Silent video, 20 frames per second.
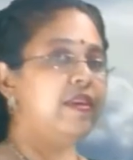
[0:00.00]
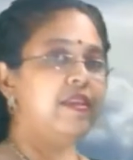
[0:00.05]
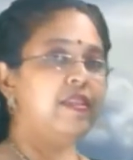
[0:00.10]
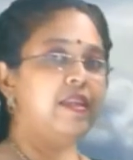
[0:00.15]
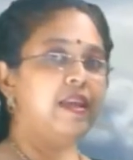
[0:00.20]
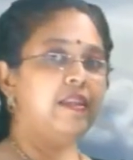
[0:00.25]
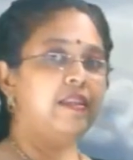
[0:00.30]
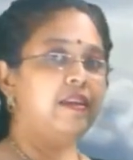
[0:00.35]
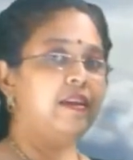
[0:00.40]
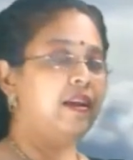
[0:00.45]

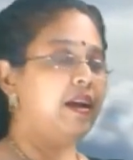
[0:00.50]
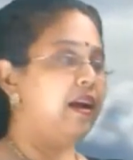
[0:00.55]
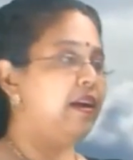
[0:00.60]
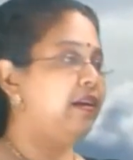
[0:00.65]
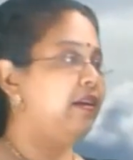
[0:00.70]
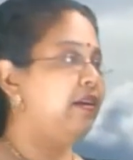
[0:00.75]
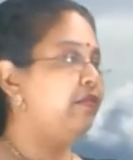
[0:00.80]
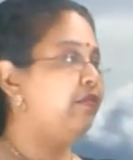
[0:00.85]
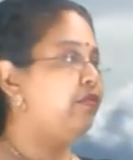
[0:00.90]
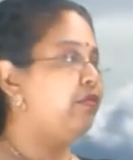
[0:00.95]
that the
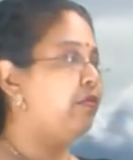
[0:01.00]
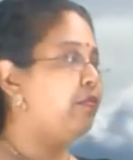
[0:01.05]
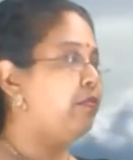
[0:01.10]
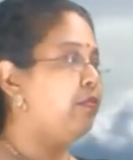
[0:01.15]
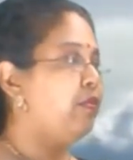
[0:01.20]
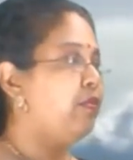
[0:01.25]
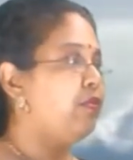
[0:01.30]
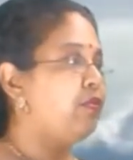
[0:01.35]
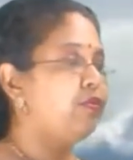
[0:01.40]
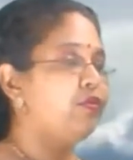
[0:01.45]
current from
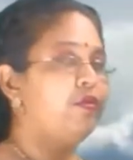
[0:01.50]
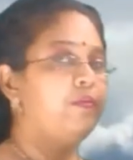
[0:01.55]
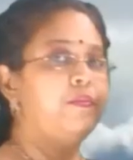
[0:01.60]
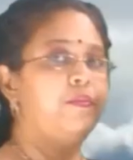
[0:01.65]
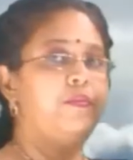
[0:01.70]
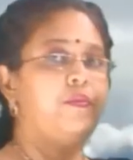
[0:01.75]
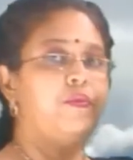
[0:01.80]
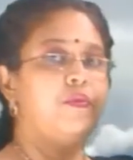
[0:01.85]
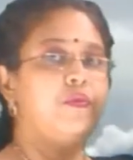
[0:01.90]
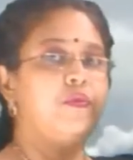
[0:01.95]

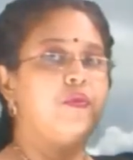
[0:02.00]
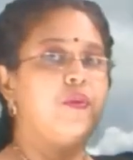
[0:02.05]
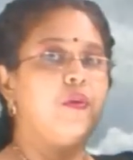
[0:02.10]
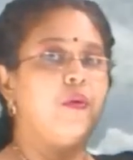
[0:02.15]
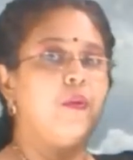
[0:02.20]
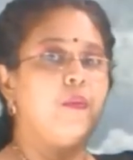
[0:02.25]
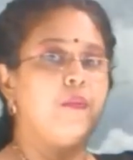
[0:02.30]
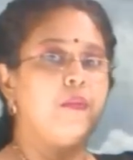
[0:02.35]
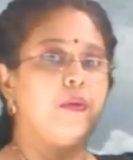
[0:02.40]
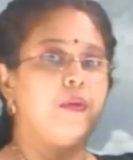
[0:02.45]
bottom to
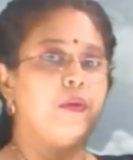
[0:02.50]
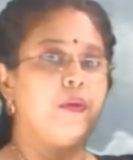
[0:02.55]
top,